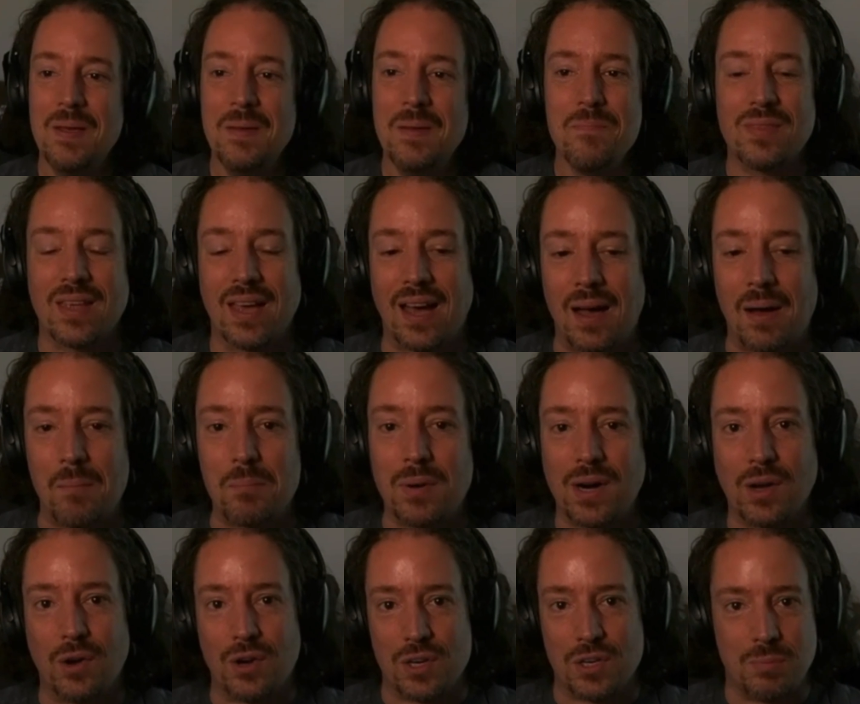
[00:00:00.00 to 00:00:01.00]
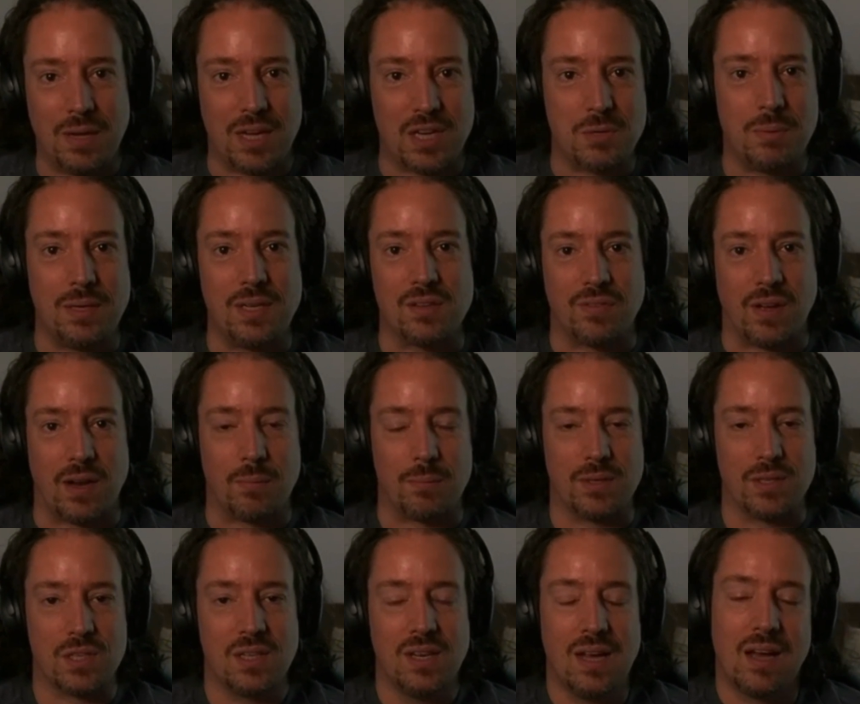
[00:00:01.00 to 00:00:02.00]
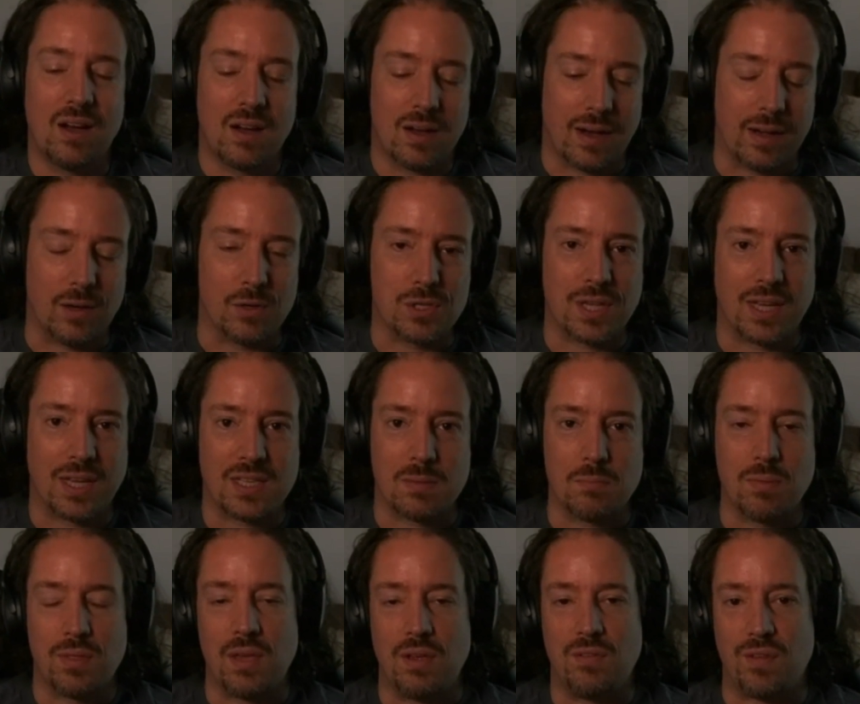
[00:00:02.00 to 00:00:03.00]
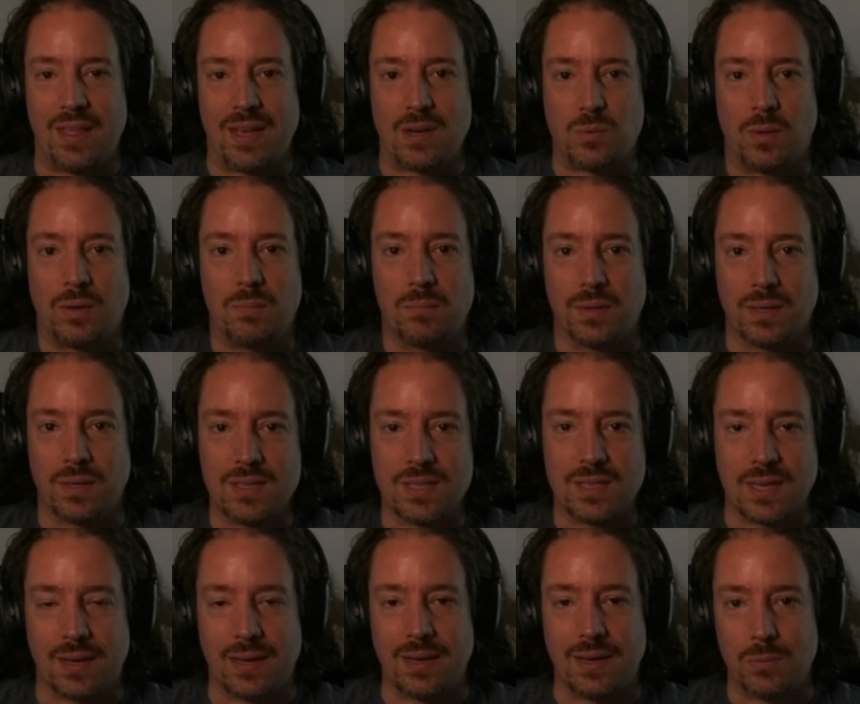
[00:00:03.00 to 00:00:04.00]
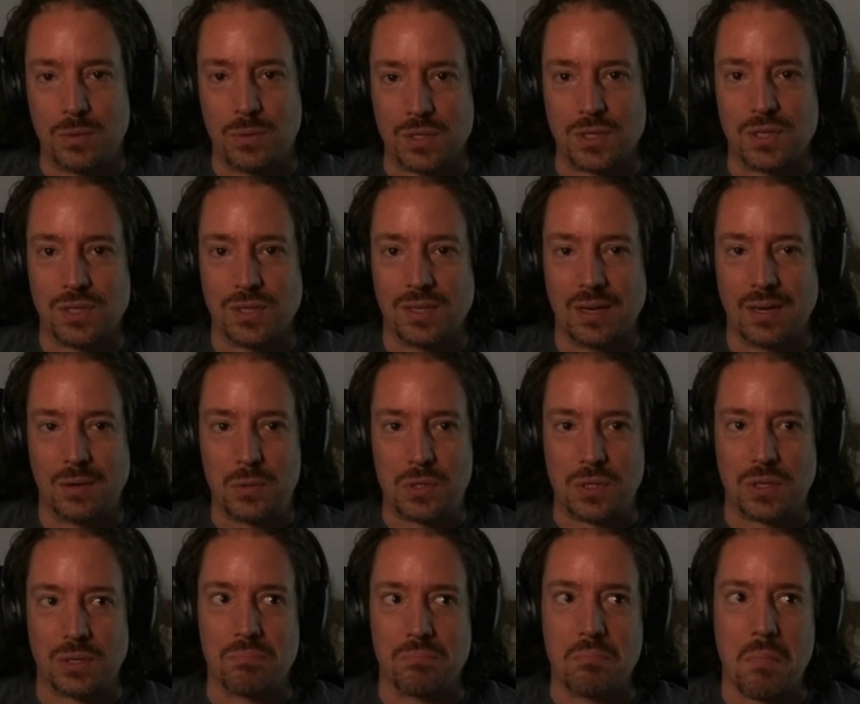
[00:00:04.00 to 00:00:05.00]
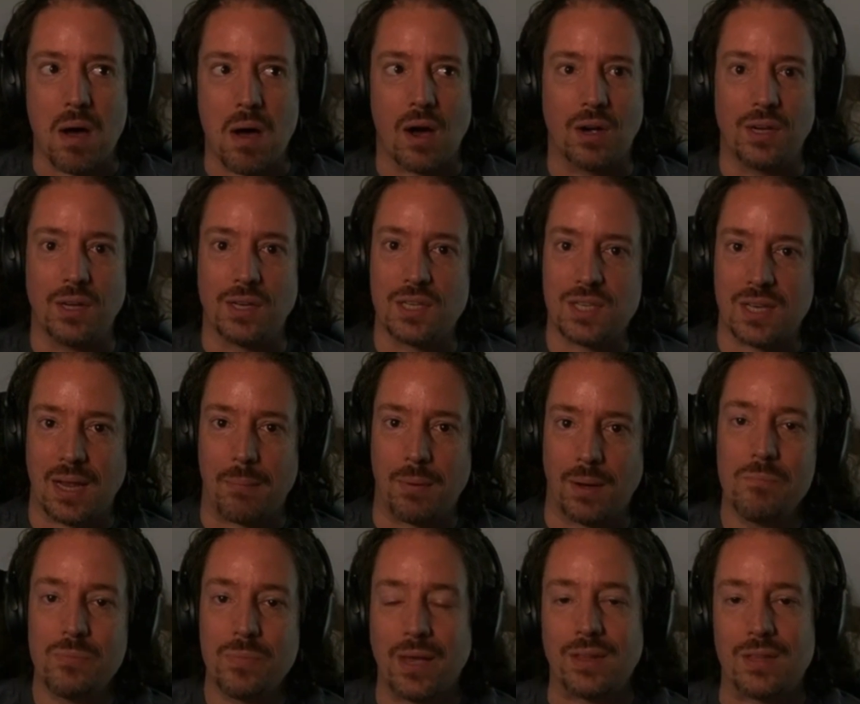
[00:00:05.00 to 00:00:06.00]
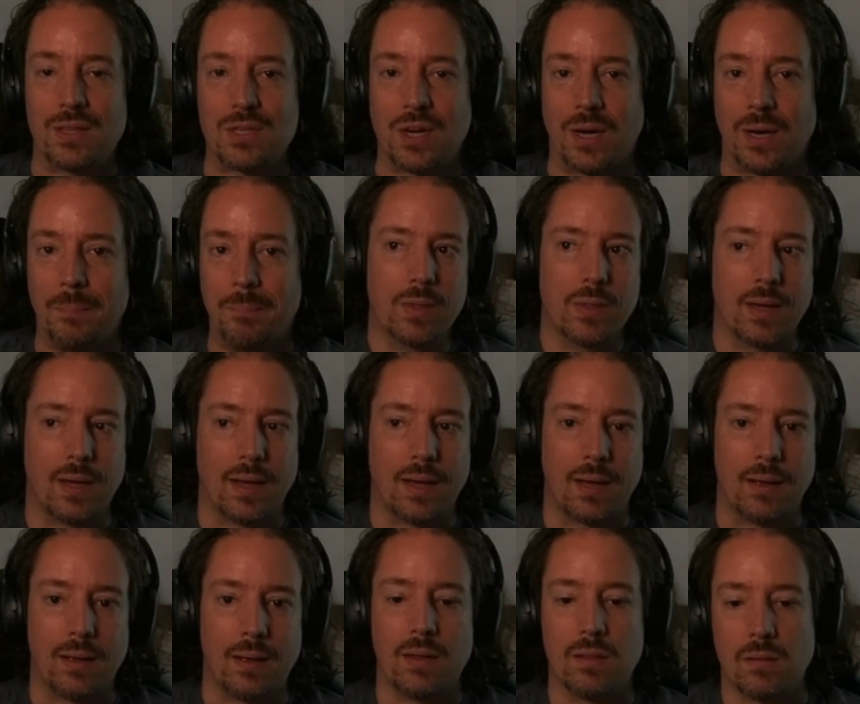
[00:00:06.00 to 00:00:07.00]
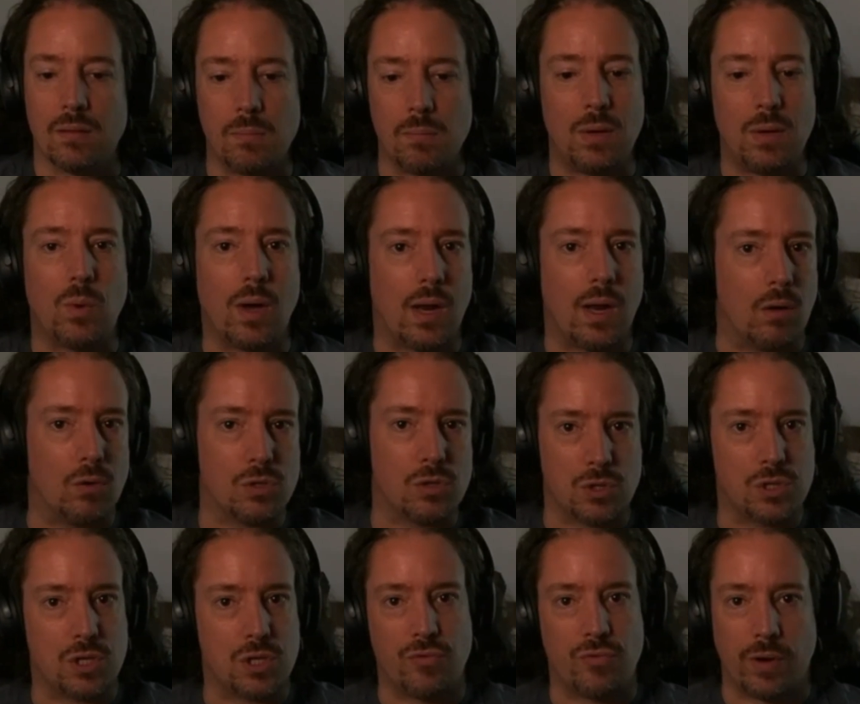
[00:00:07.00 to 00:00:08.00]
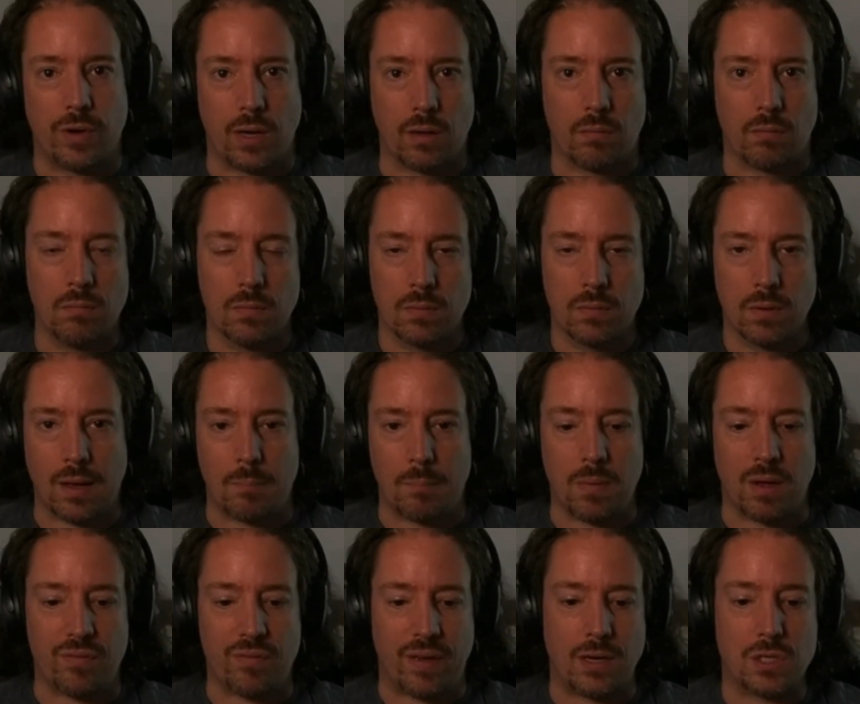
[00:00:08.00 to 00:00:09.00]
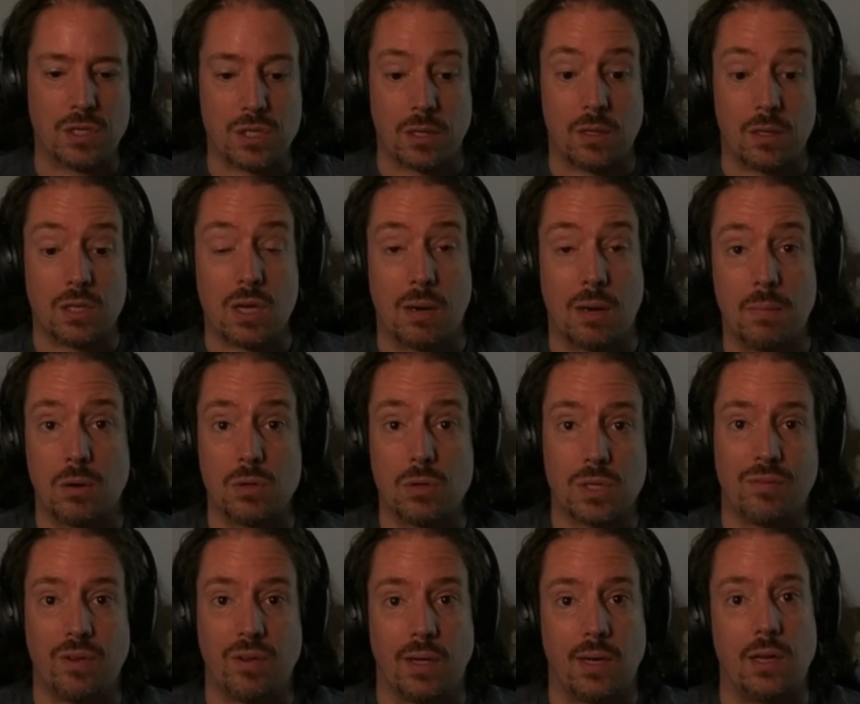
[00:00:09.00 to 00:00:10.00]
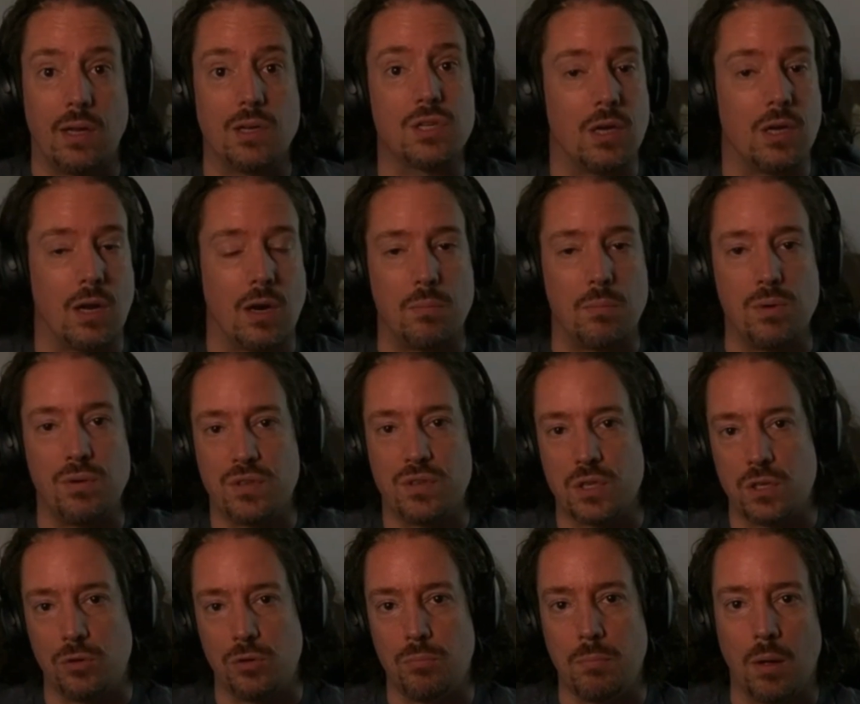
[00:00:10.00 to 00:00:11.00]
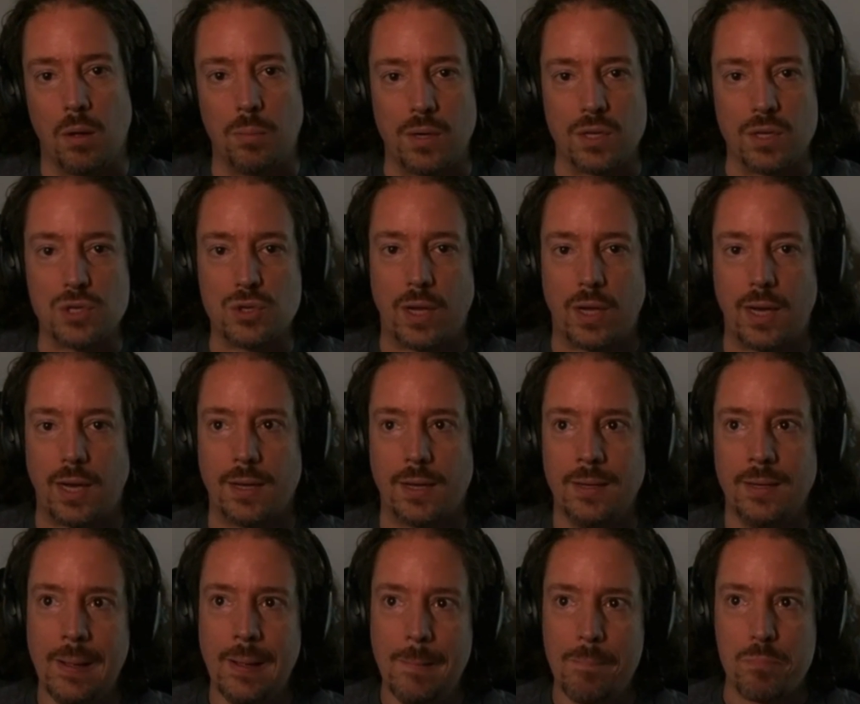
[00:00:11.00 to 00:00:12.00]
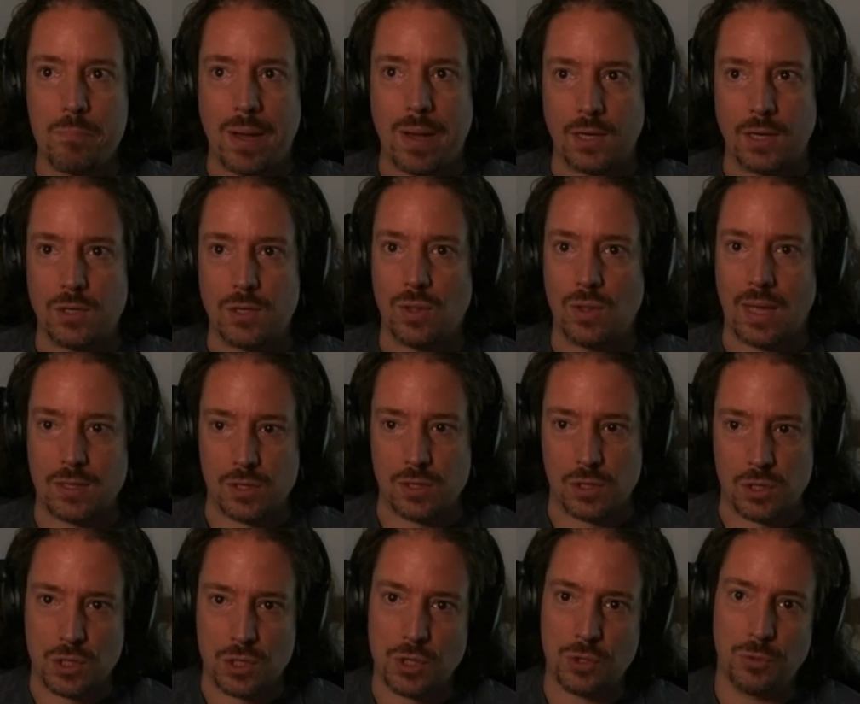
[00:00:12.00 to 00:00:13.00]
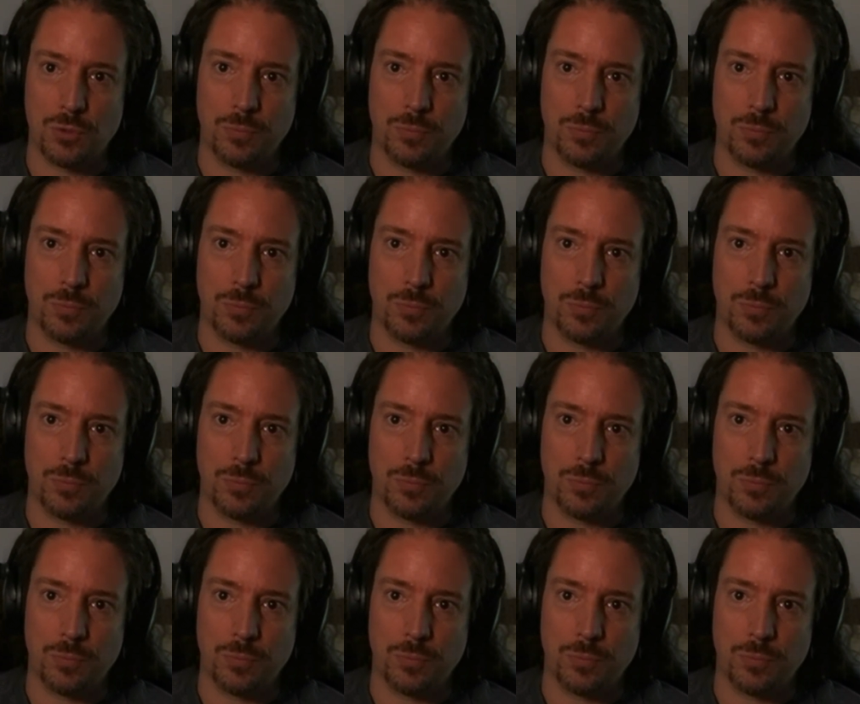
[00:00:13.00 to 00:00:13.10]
But I got into PHP development. I also get sympathy for that one, but it was a market step up at the time. In the meanwhile, I was also running events. At the time, I was living in London, and I moved to Melbourne, Australia, back in 2002.